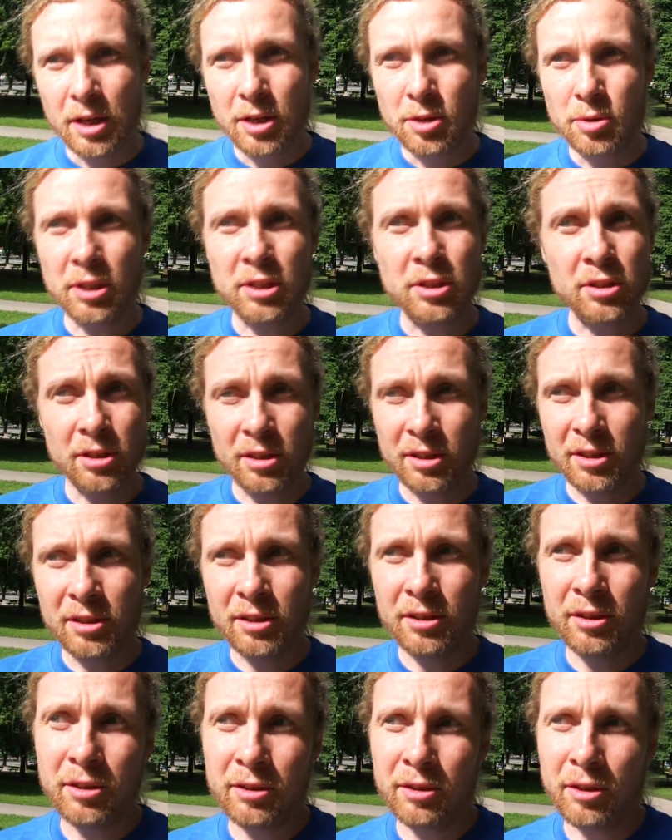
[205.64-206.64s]
So it's
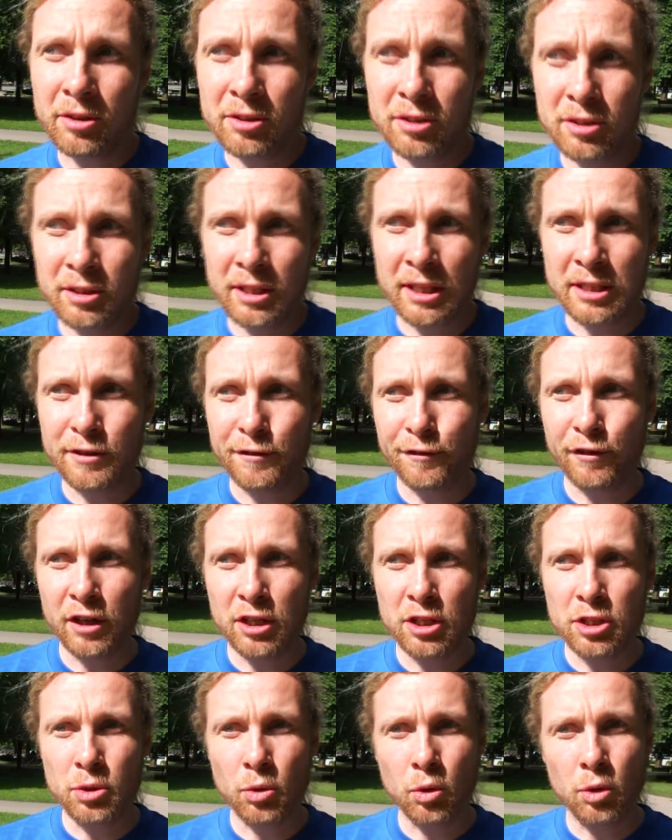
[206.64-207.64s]
not just a
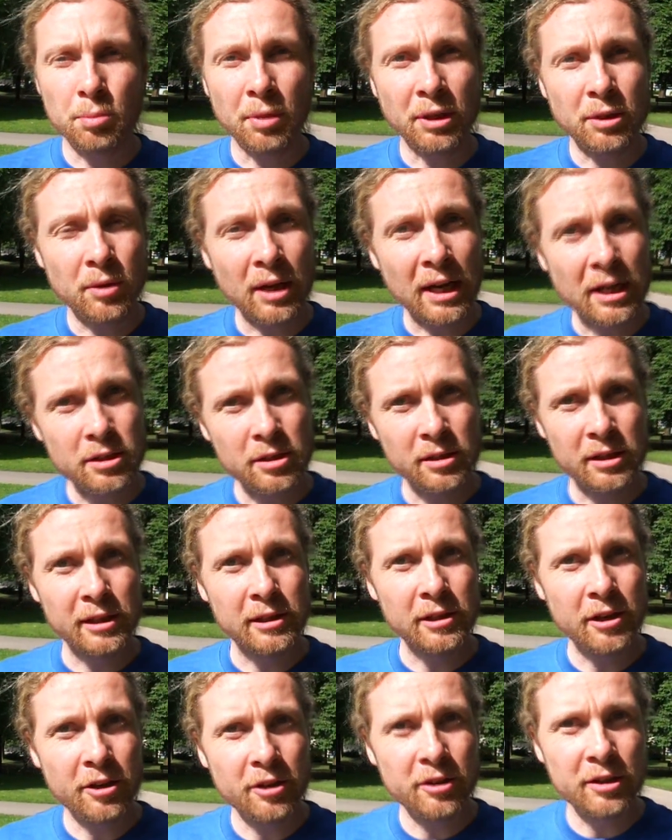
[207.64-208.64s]
funny story, but you're actually
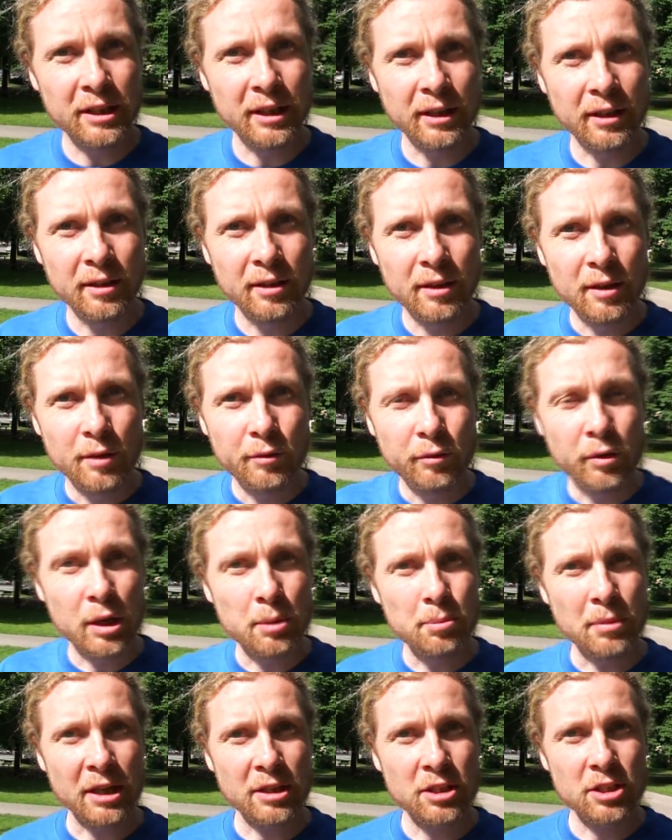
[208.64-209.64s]
learning
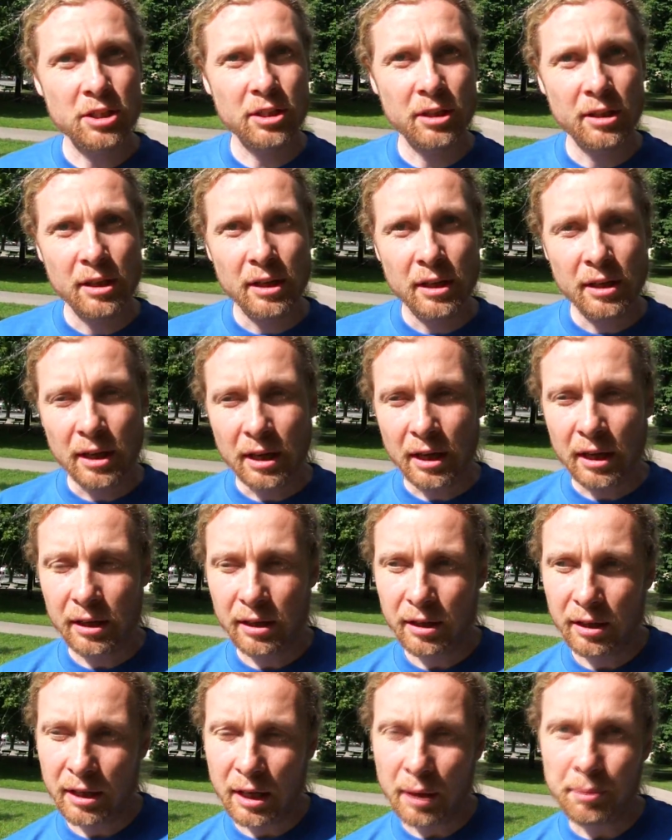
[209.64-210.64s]
very much
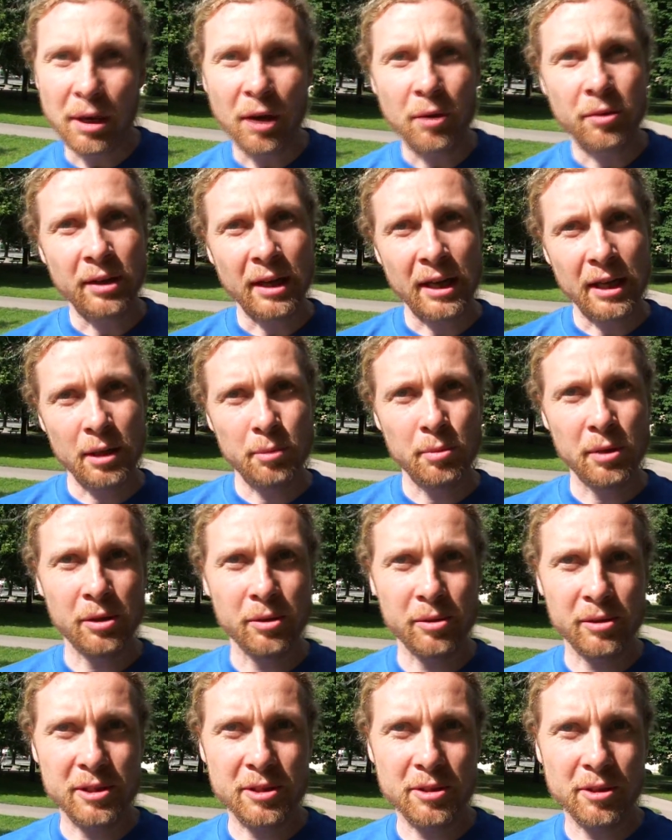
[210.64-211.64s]
about the animal
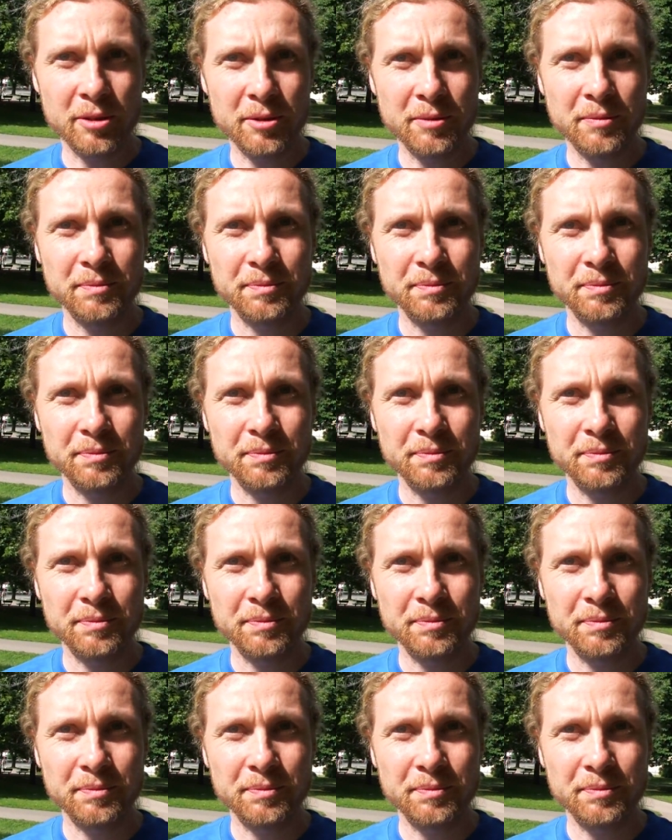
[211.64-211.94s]
also.